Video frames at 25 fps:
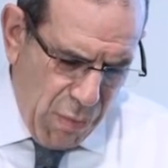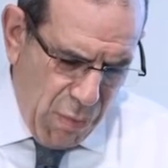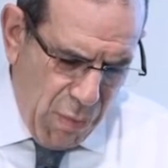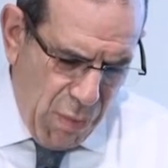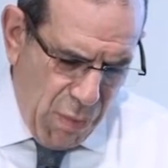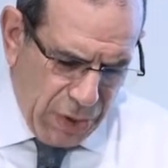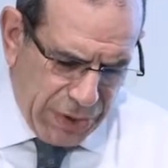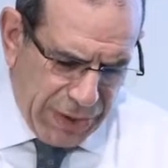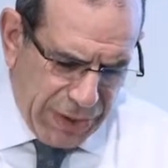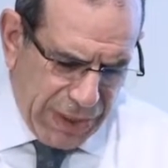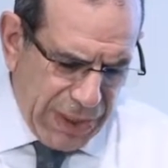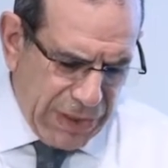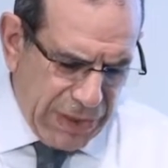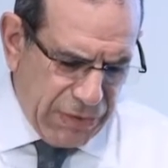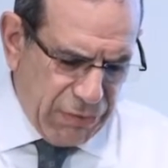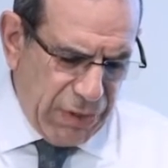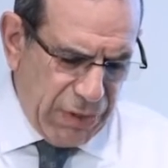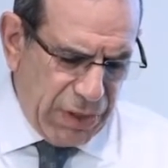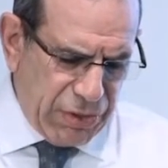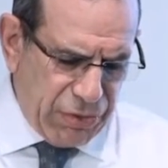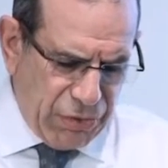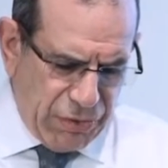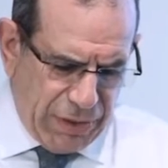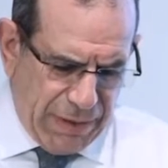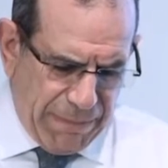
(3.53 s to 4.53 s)
what
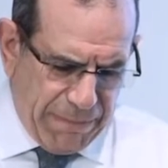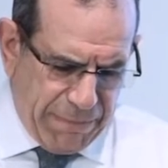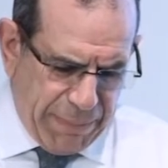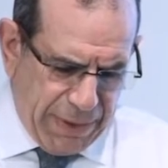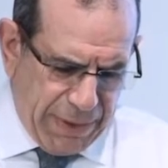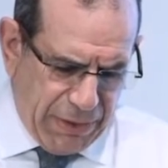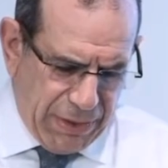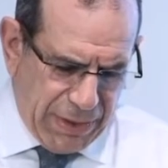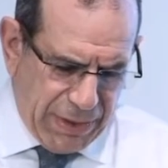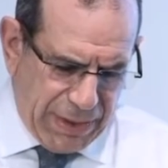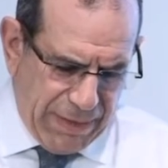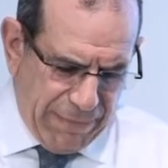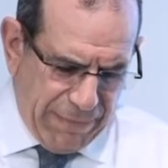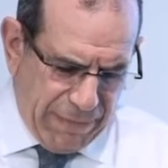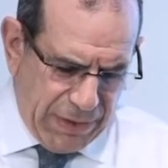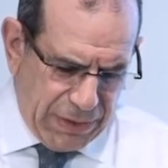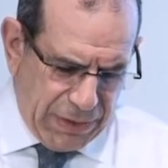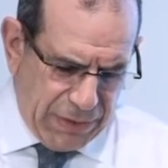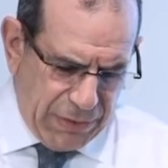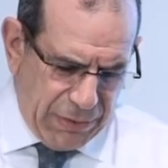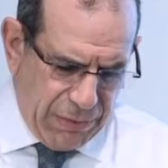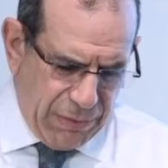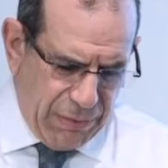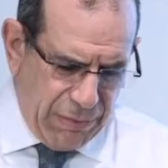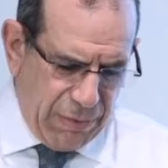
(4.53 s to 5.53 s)
Israel should imperatively
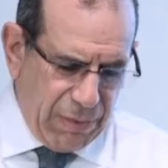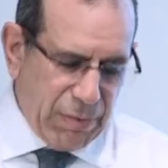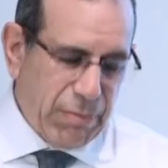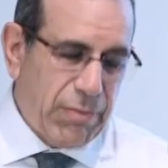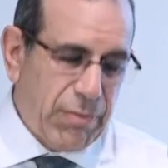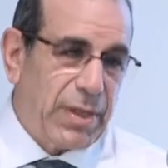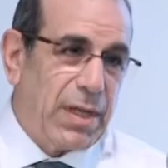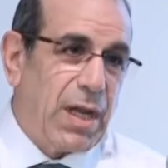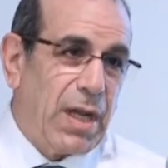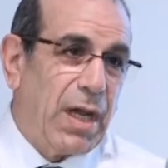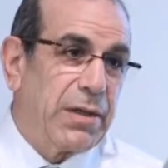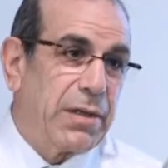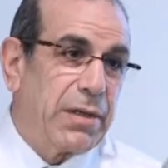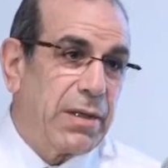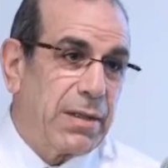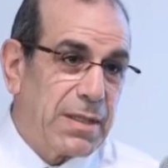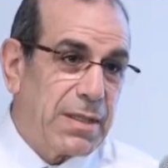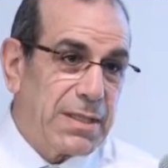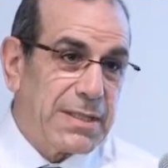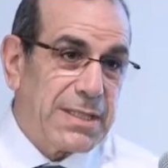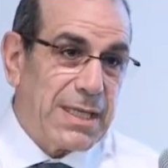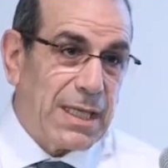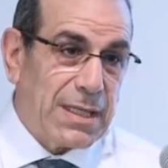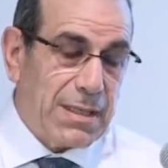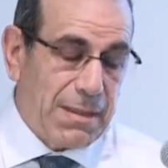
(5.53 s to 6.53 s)
do regarding the
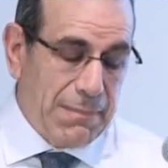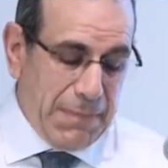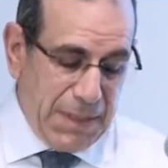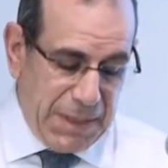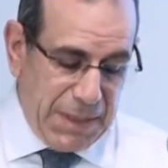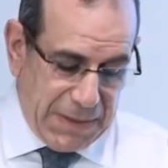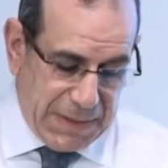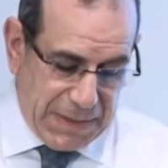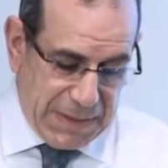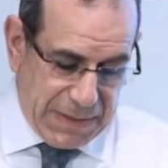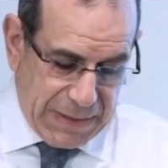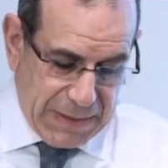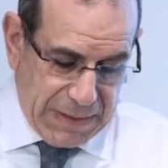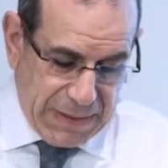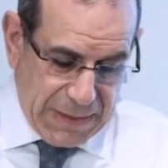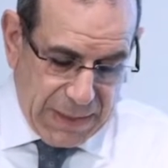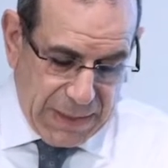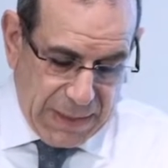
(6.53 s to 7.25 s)
settlements